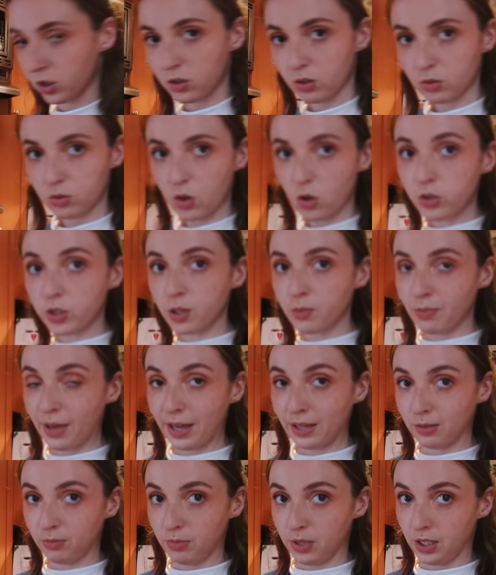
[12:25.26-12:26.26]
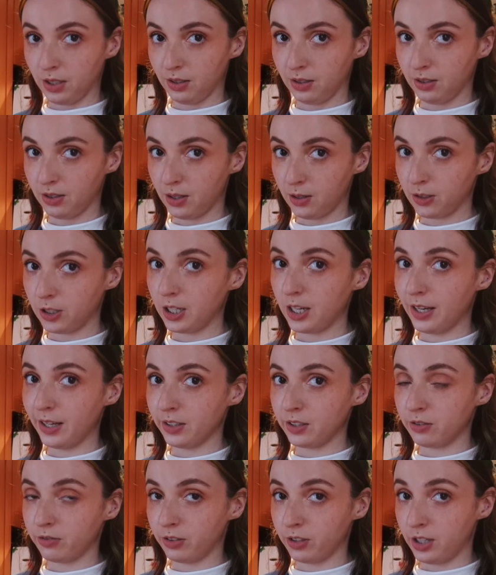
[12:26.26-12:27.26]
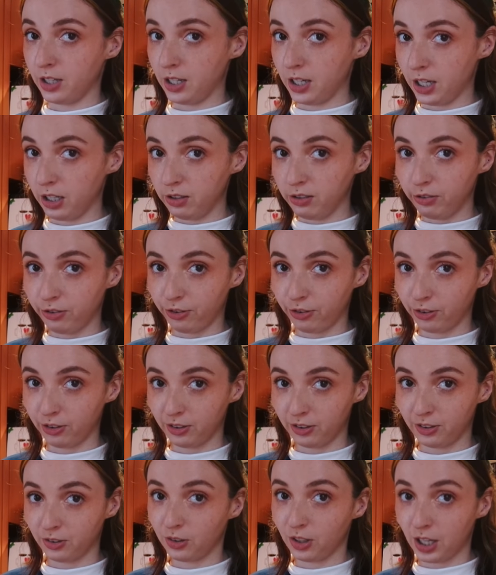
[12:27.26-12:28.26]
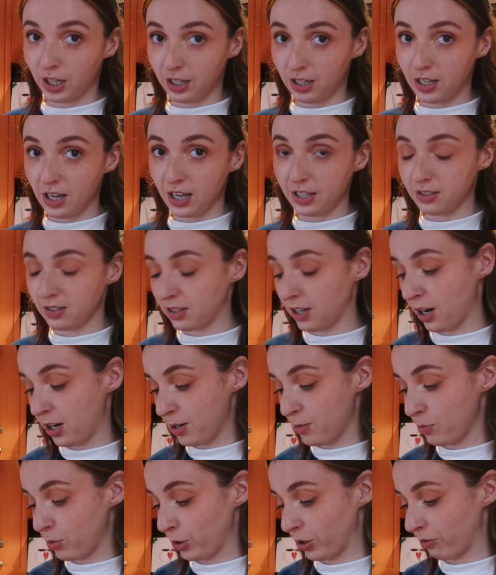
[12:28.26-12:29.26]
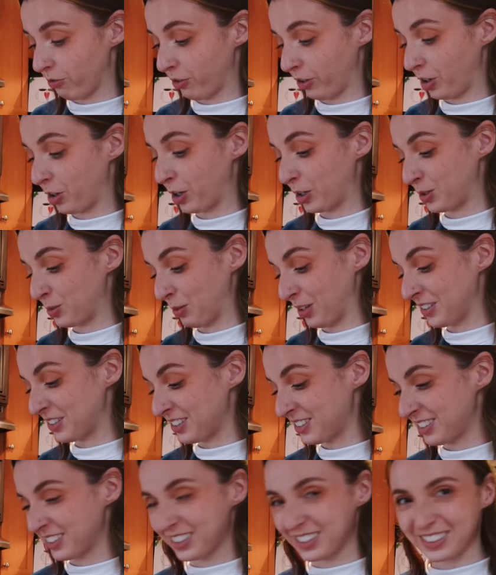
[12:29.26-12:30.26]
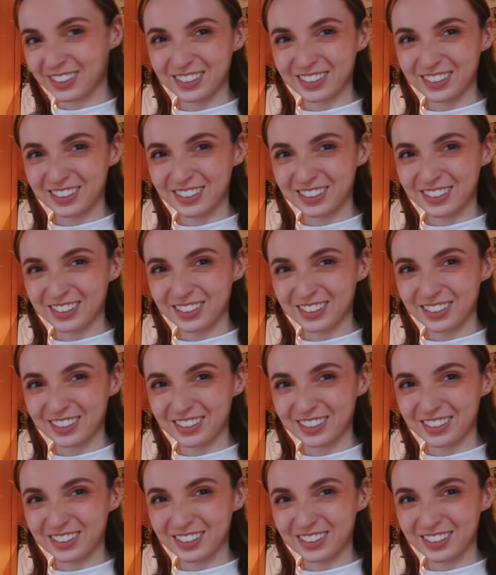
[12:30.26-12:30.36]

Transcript: Also, don't get mad at me. I'm gonna ask for a knife and a nice cutting board for Christmas.